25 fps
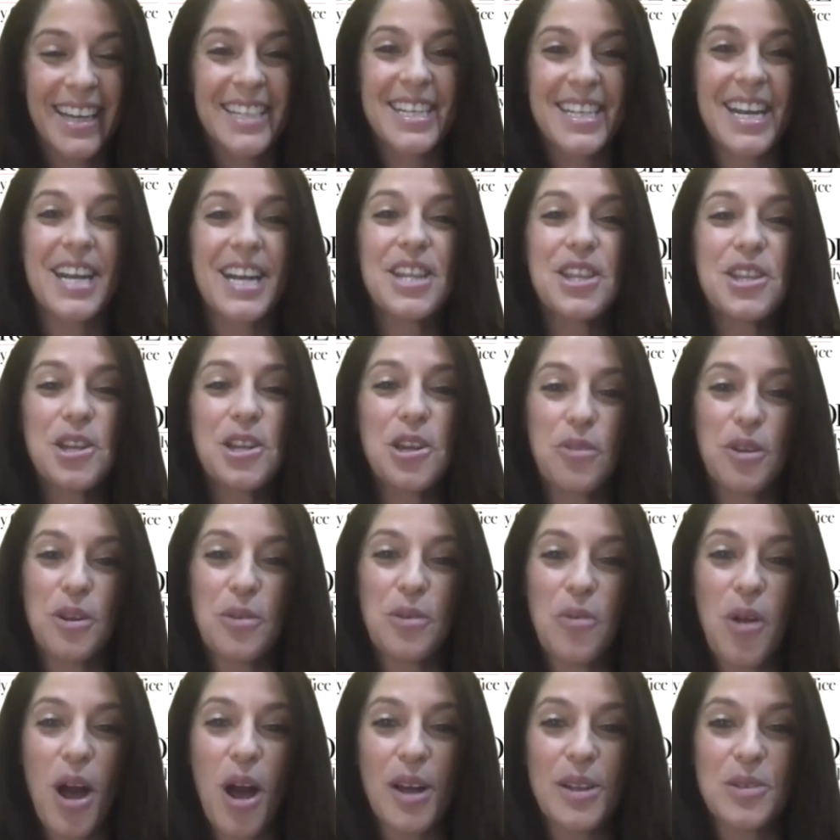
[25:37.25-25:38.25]
Jonathan
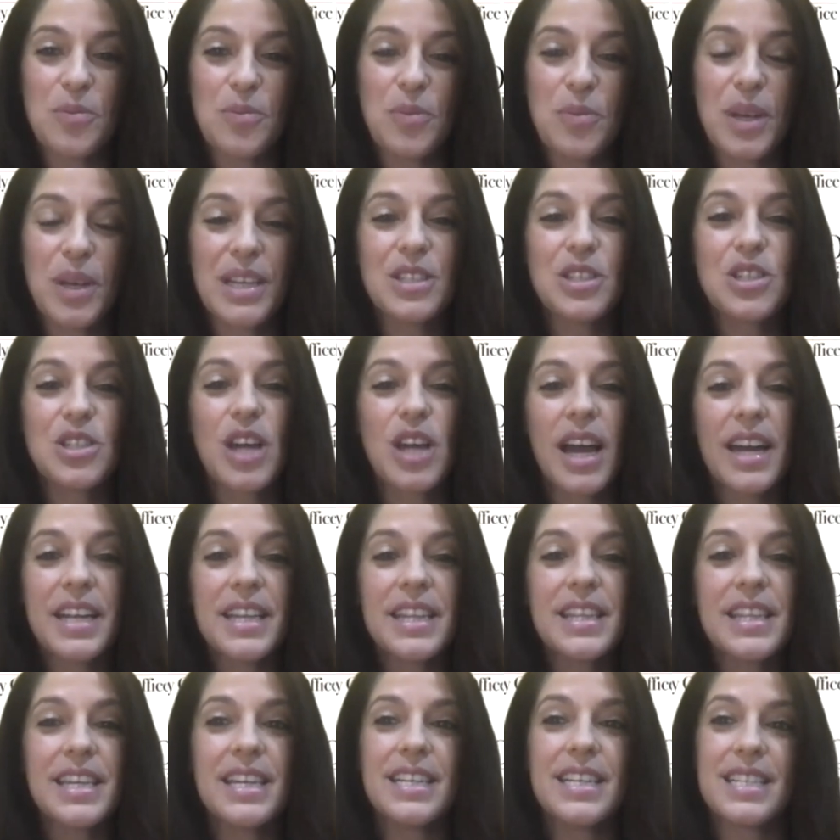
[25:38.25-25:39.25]
Greenwald, because
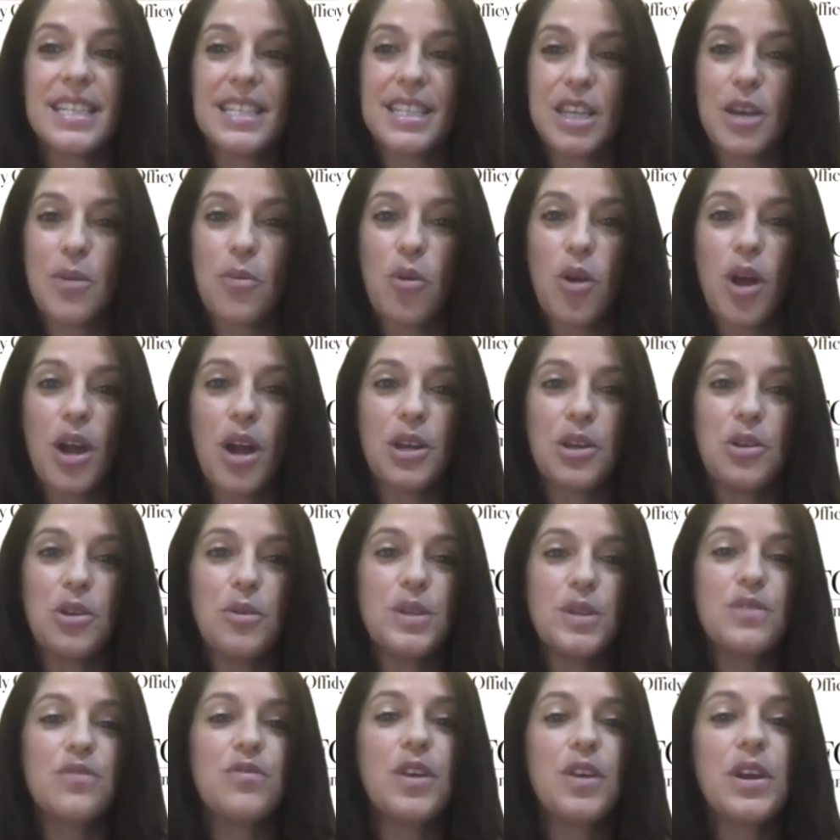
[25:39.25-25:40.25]
Jonathan is someone who
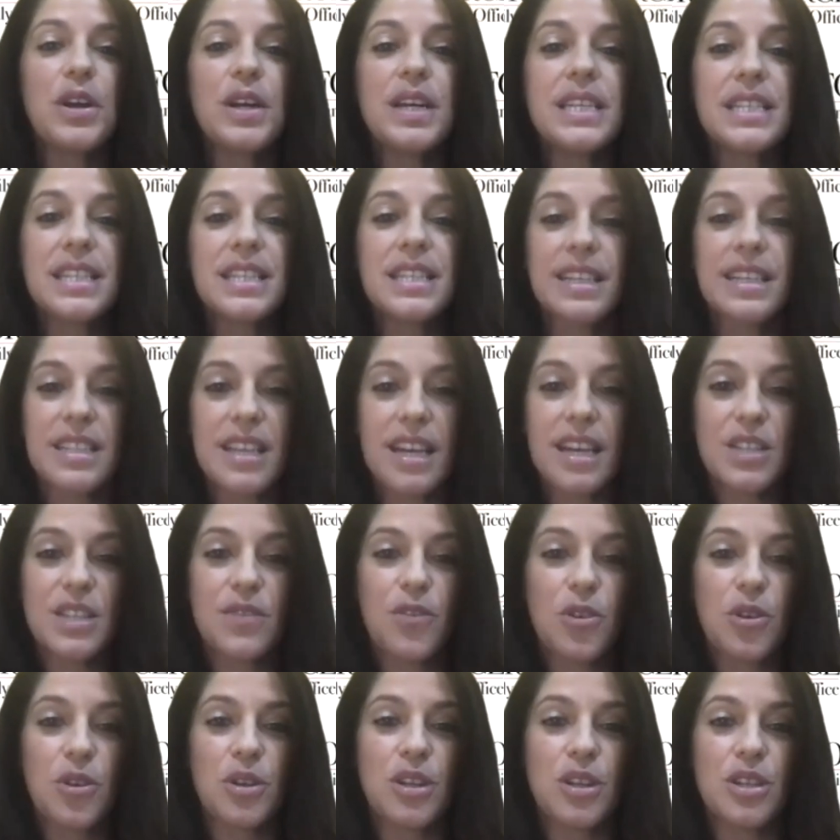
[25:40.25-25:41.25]
is very
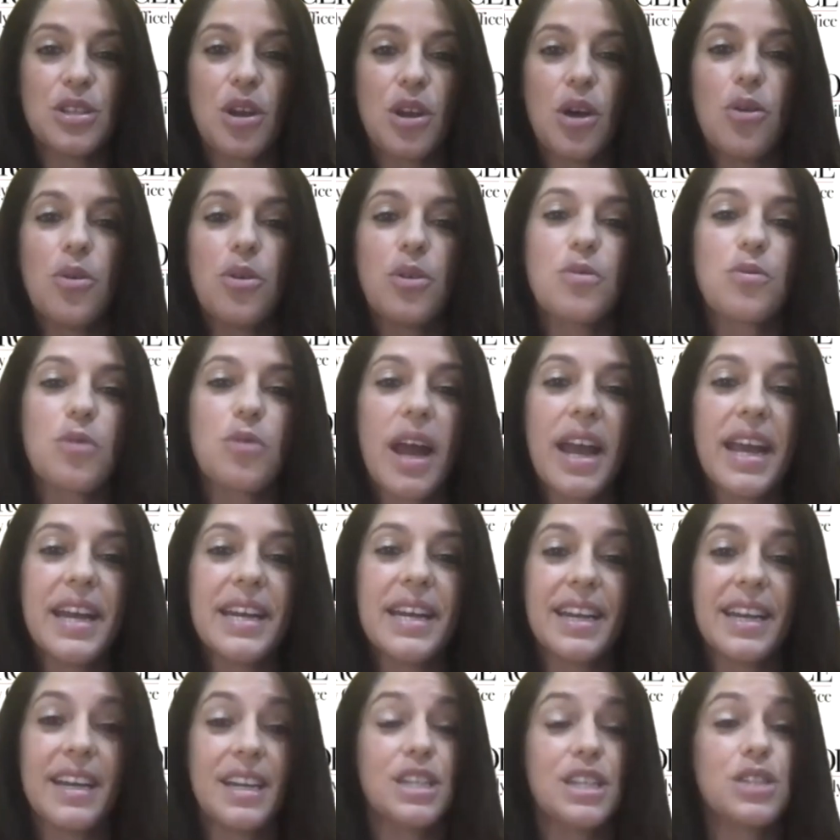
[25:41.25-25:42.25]
successful in his own
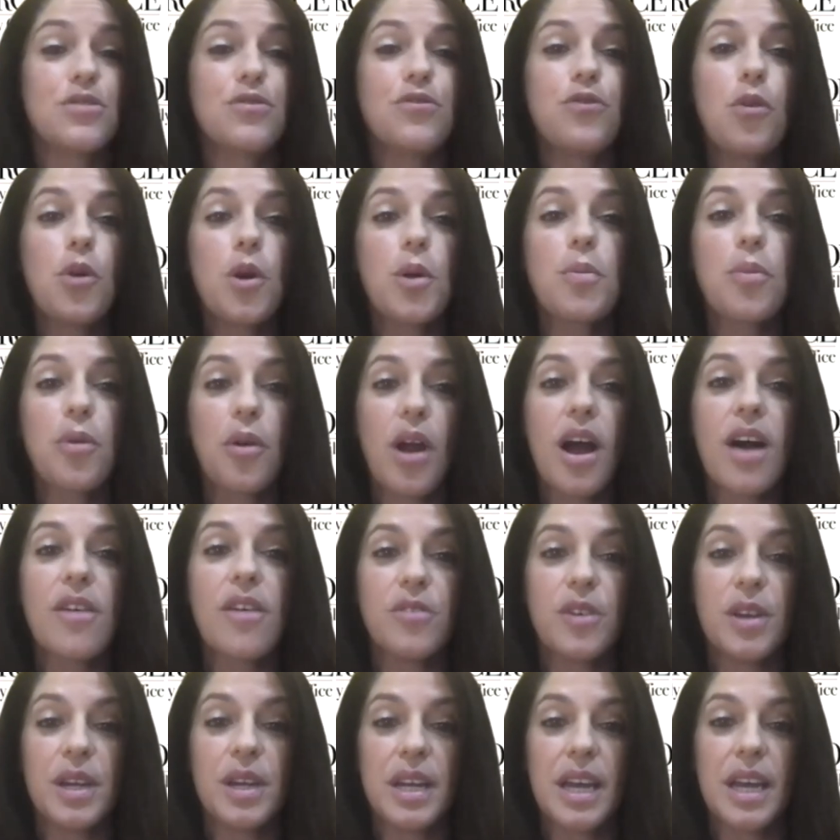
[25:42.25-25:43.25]
right in his for
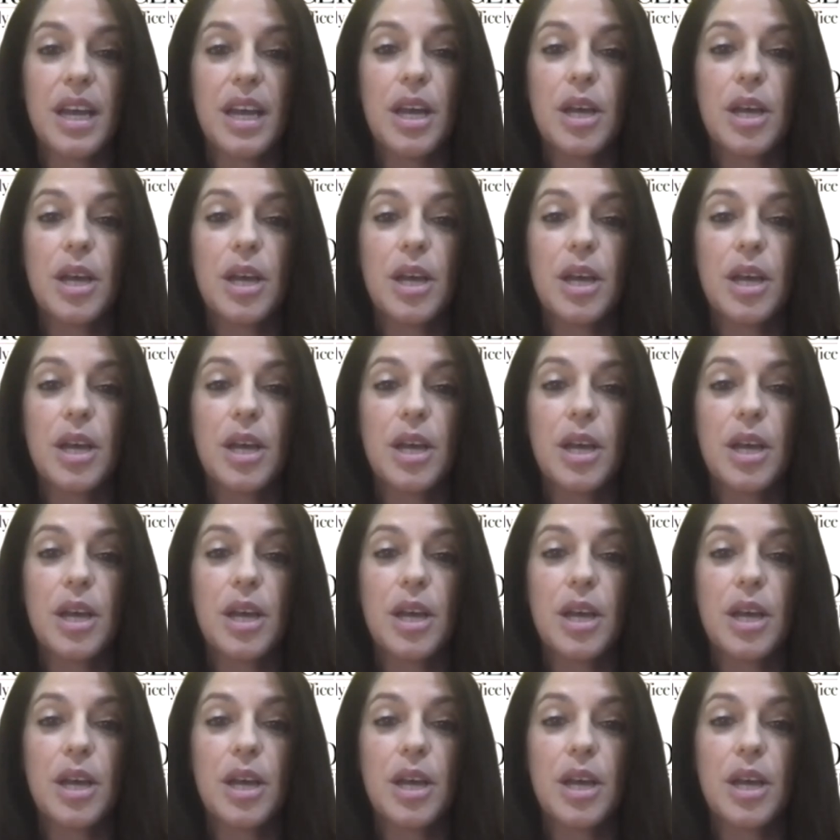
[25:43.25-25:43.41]
profit